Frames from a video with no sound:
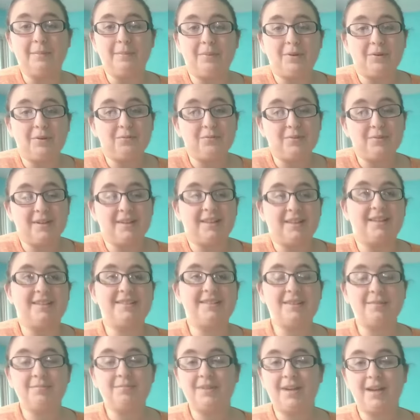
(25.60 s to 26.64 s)
But really,
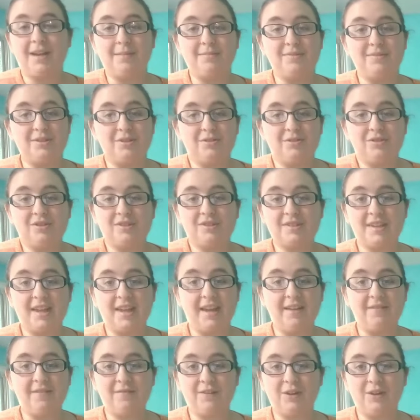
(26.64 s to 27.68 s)
sometimes you just
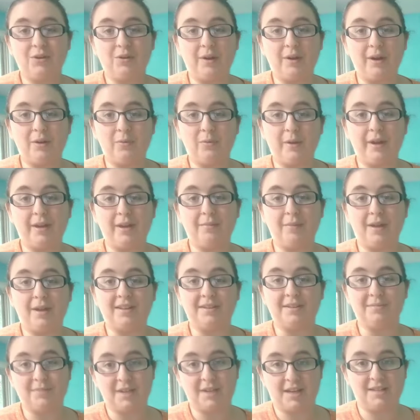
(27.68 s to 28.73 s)
can't figure out a way to
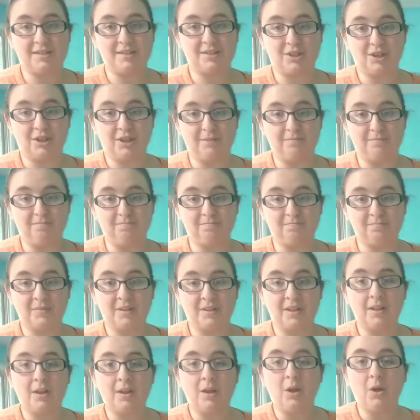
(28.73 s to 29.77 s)
make them taste good.
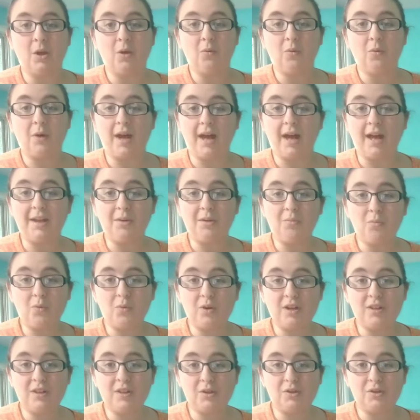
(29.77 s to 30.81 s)
Well, I am
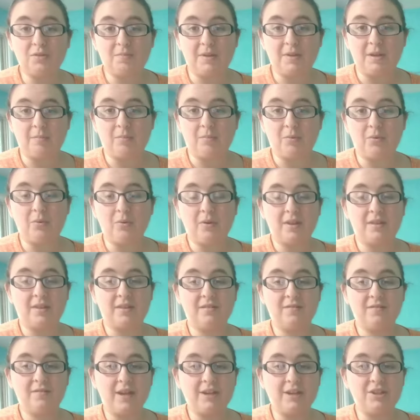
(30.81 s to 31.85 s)
one of those people.
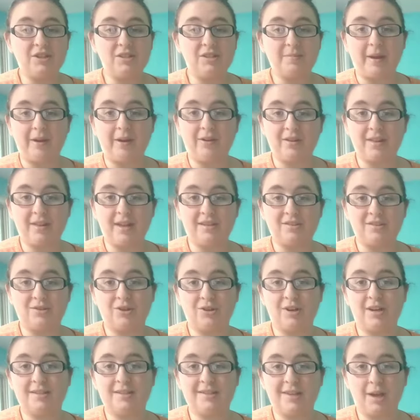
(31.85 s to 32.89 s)
The Veggie
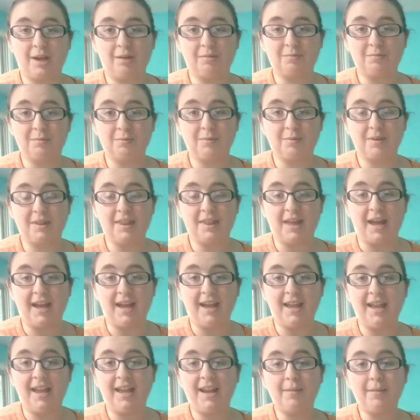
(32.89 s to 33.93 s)
Spiralizer has helped me with
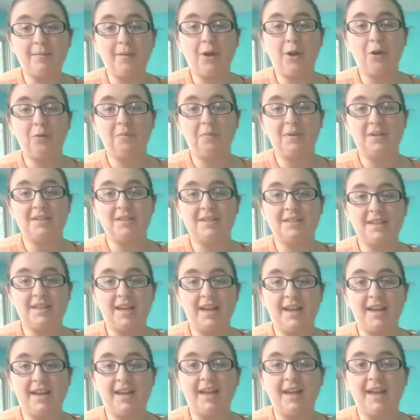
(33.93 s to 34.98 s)
that, and I'm hoping
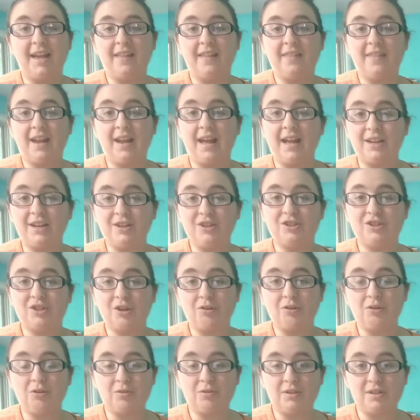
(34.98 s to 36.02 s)
today that I can
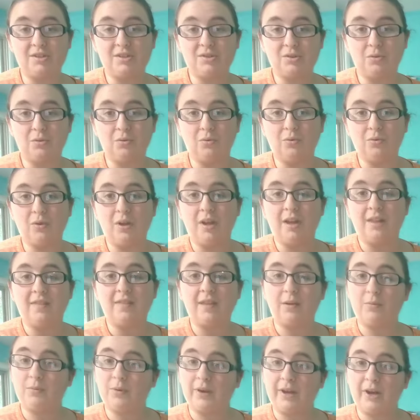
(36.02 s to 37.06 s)
show you this tool
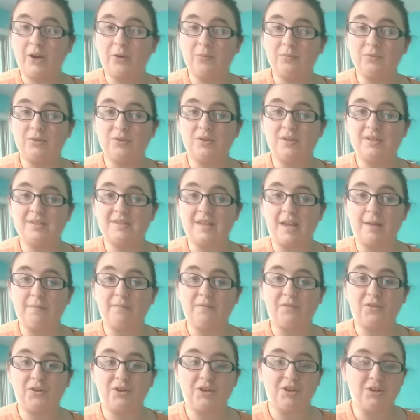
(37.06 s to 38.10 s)
that will help do the
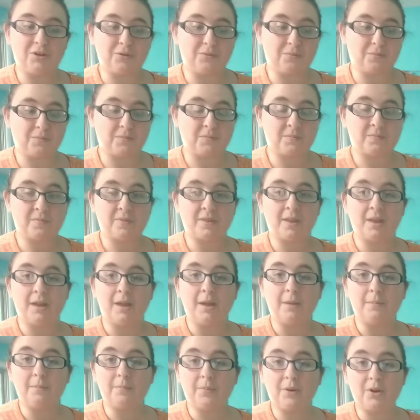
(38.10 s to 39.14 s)
same for you.
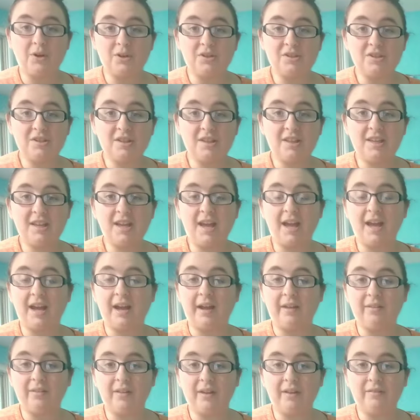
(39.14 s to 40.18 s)
Personally,
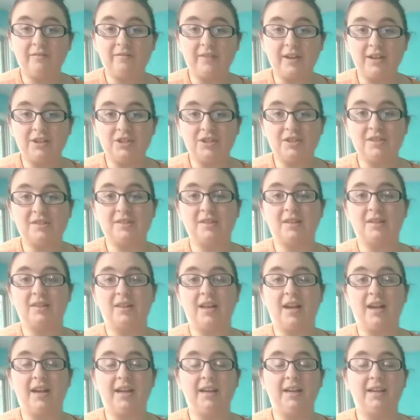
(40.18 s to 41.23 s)
I love veggies
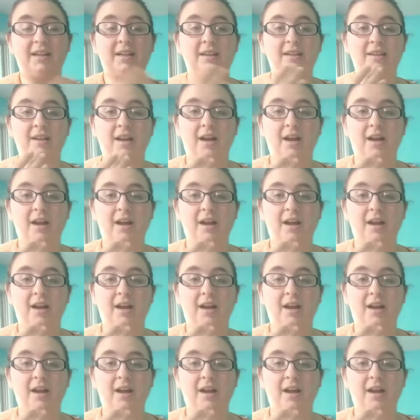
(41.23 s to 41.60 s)
like